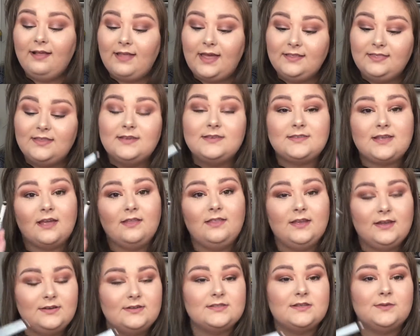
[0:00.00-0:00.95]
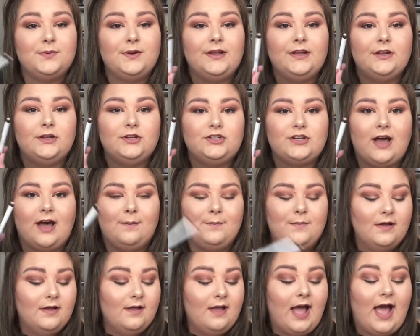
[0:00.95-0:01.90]
I like this. I think it does a pretty good
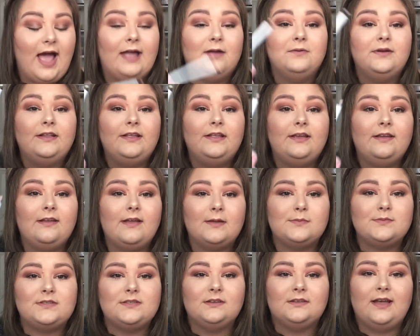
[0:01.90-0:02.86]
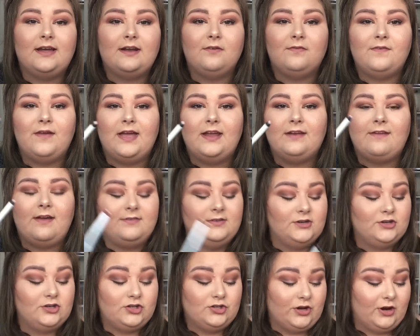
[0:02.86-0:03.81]
job. I really am still not a fan of having
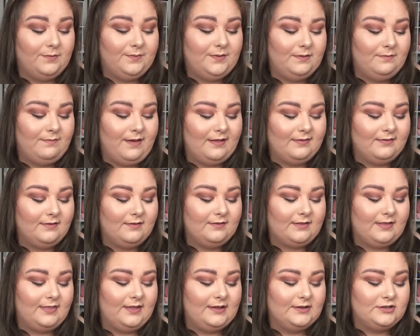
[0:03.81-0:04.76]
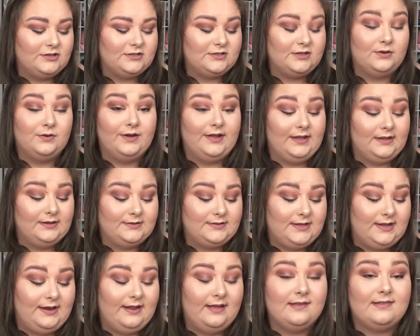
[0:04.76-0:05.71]
to sharpen pencils. I think it's just annoying and
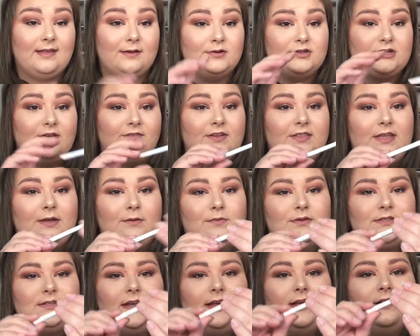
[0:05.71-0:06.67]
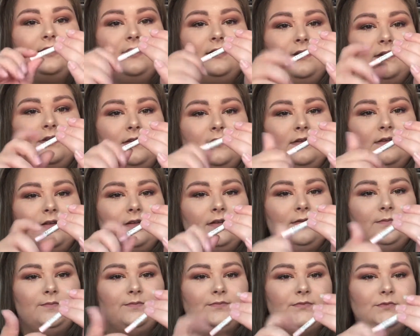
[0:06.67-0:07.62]
tedious. I wish everything was a
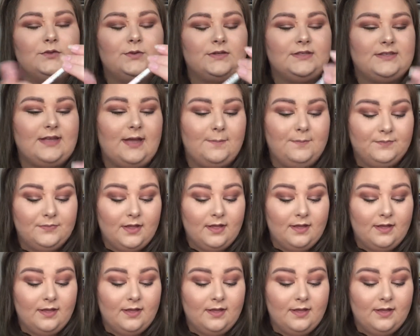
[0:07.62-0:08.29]
twist up.